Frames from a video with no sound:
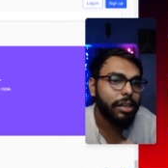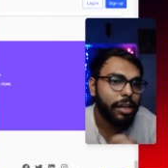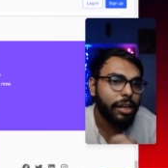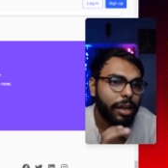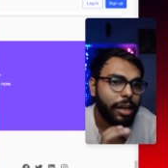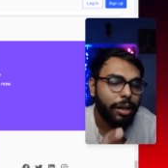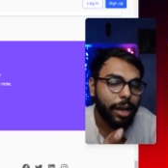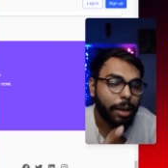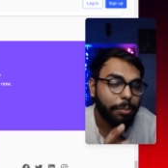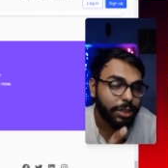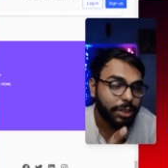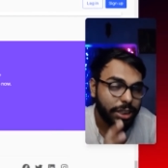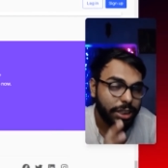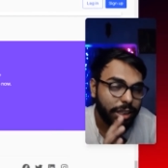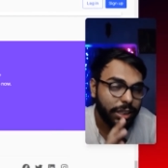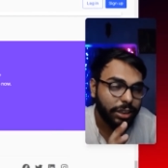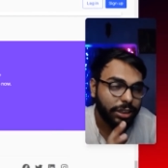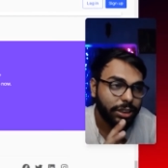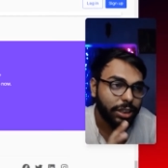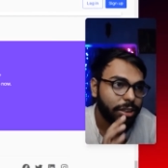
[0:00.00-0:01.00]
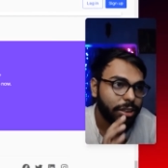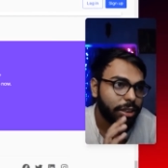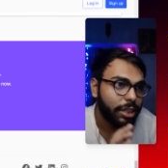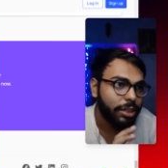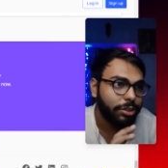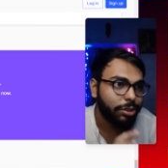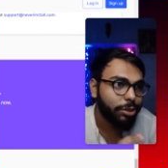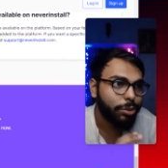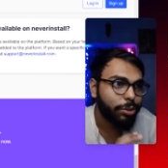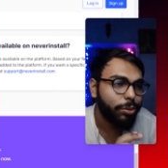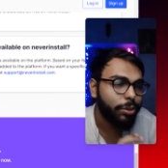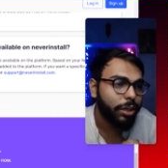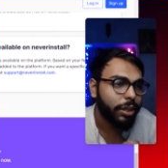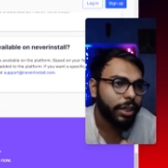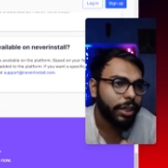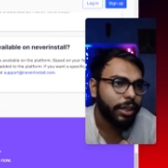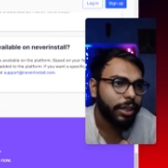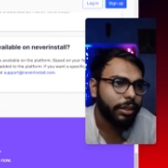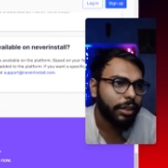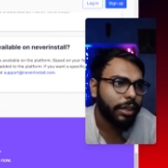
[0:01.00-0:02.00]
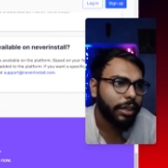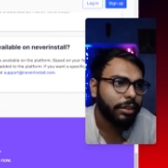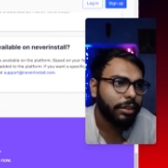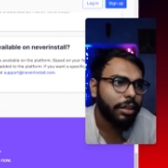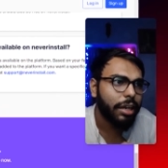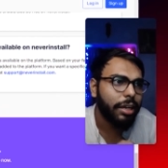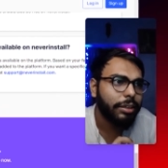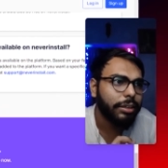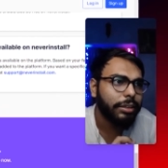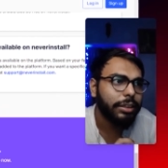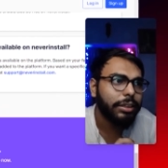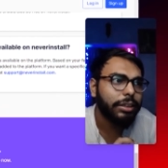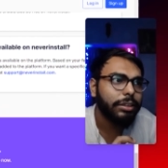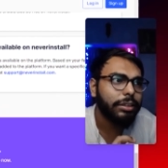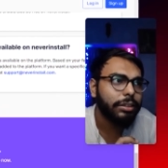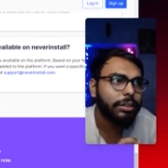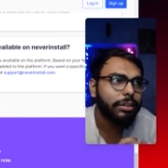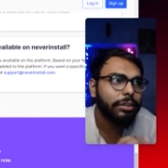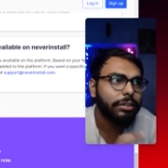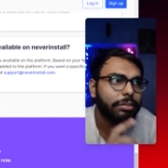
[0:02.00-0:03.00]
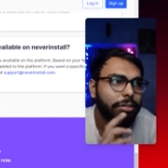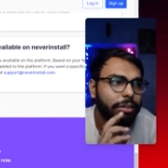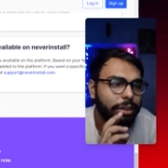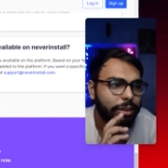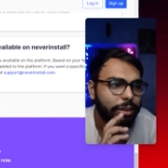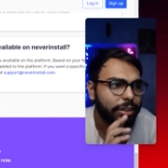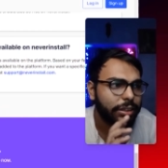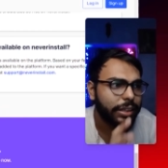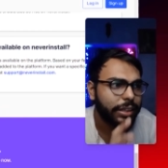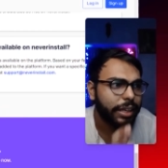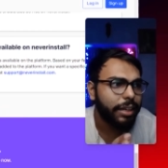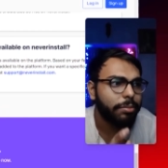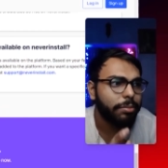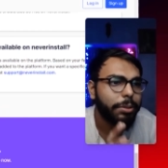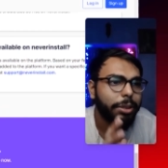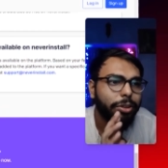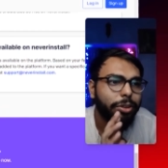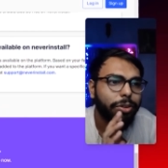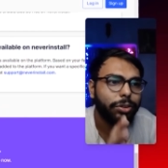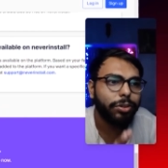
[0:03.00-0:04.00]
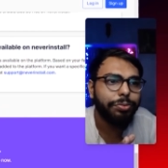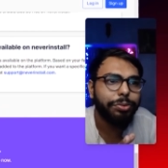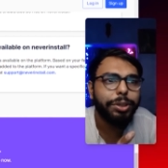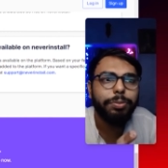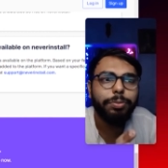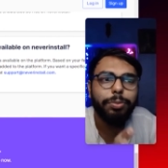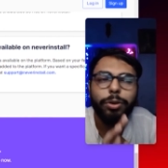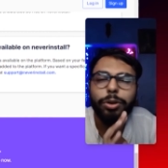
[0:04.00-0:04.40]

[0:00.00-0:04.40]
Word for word: the app selections are so great. Like I think this can be good fit